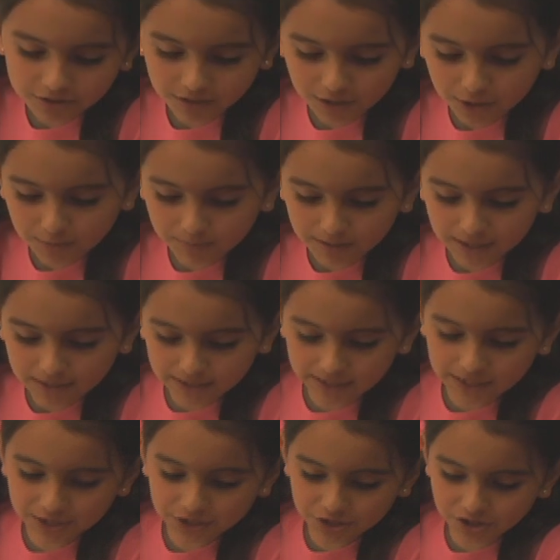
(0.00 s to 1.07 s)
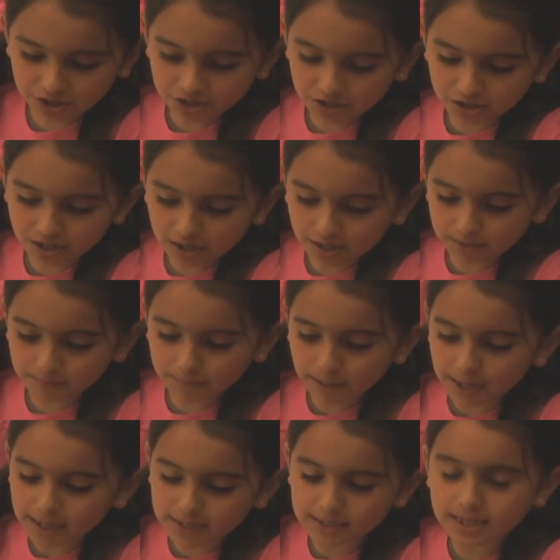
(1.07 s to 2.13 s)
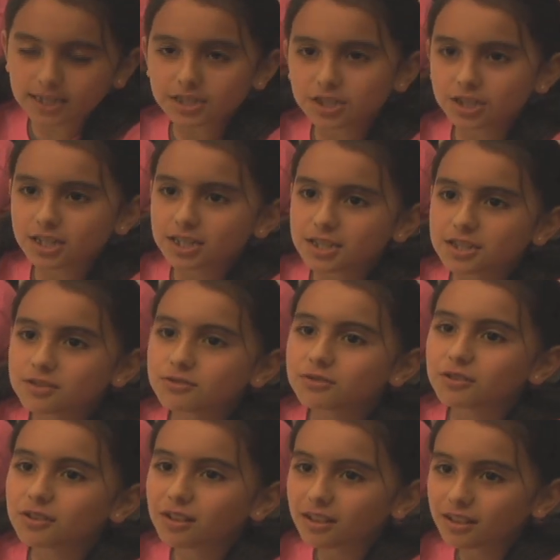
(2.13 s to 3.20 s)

to try to be a teacher and pay attention at school.